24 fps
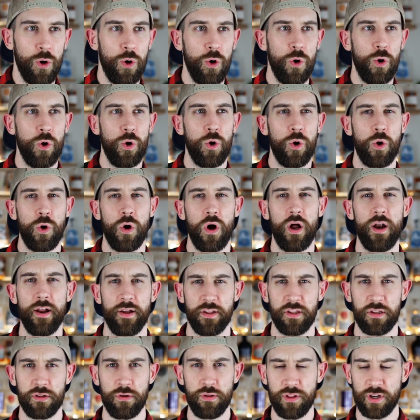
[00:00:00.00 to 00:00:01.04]

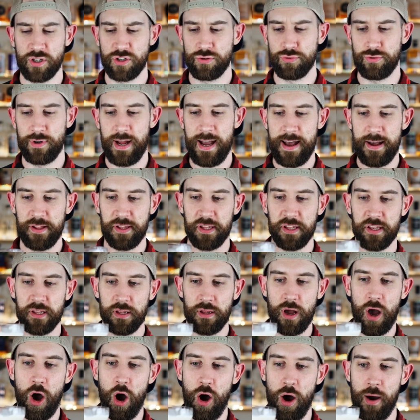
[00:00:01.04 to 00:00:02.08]
Alright, so the
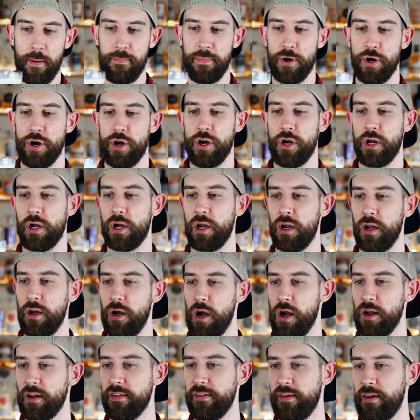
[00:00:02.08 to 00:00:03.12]
Grasshopper
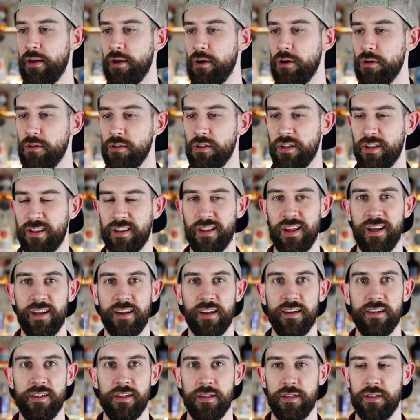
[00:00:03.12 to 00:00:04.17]
cocktail, it's like
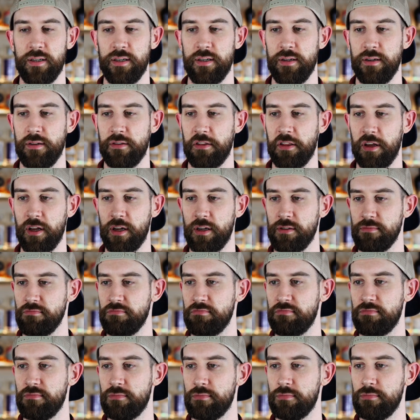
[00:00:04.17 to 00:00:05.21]
a
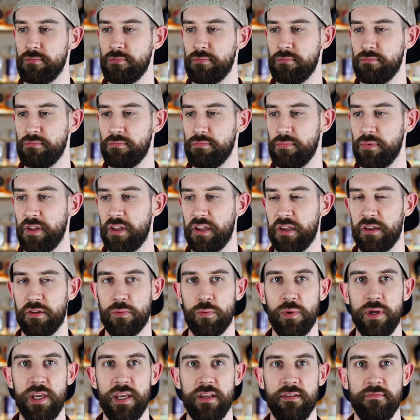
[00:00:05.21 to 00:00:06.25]

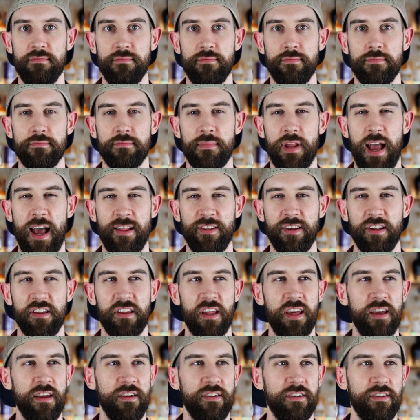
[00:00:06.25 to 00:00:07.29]
sweet
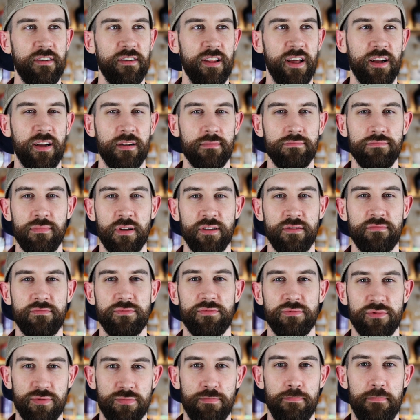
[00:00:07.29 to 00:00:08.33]
Alexander, like a
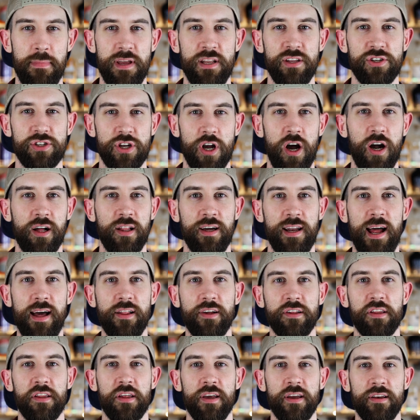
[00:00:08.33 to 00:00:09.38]
mint chocolate
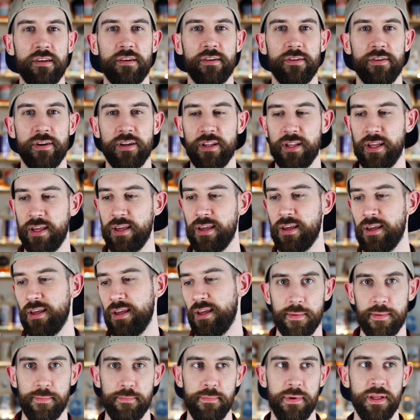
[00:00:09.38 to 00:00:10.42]
Alexander, really.
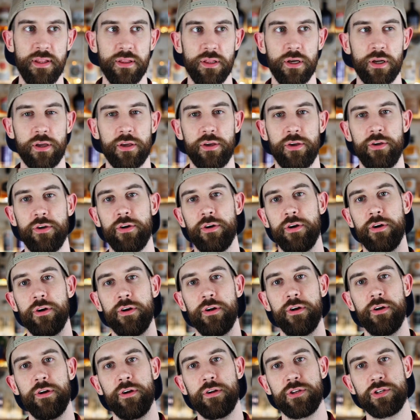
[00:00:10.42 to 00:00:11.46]
Mint
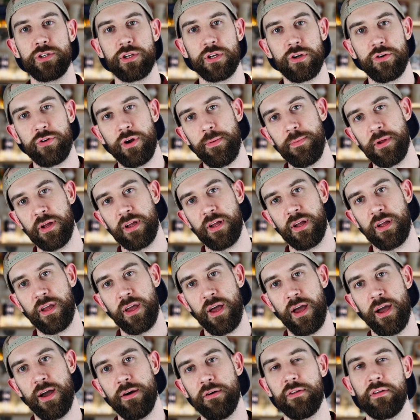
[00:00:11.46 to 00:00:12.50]
liqueur, creme de
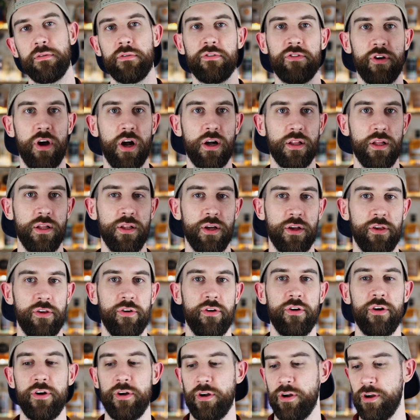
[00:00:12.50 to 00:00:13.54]
cacao, so chocolate
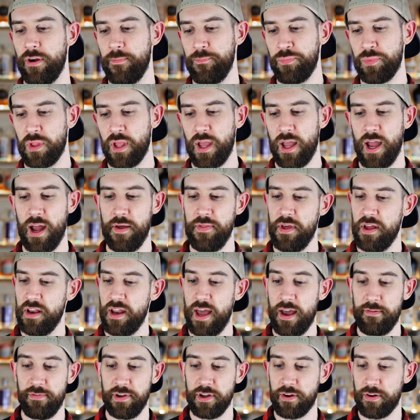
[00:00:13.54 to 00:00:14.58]
liqueur, and then
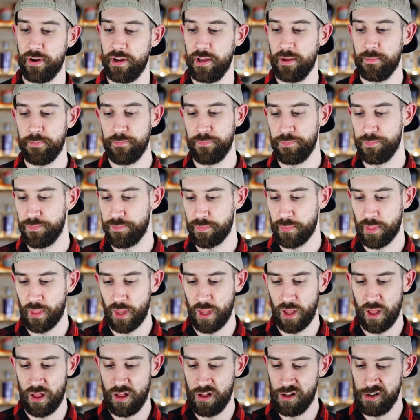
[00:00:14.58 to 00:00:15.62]
heavy cream.
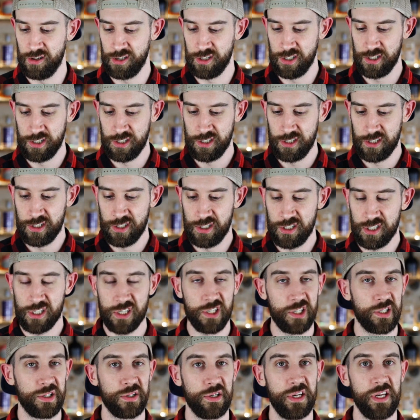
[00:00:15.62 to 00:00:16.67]

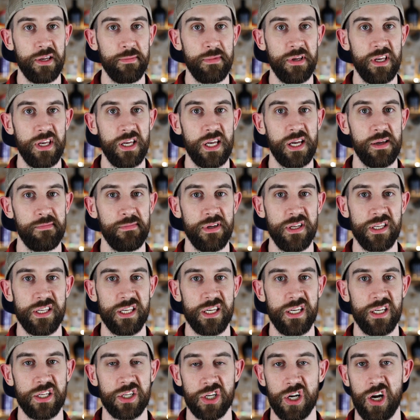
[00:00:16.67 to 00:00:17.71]
Creamy,
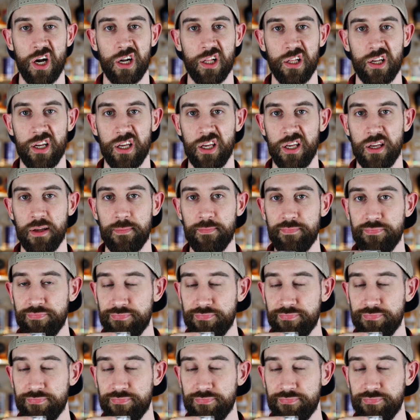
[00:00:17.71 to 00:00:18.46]
minty, chocolatey.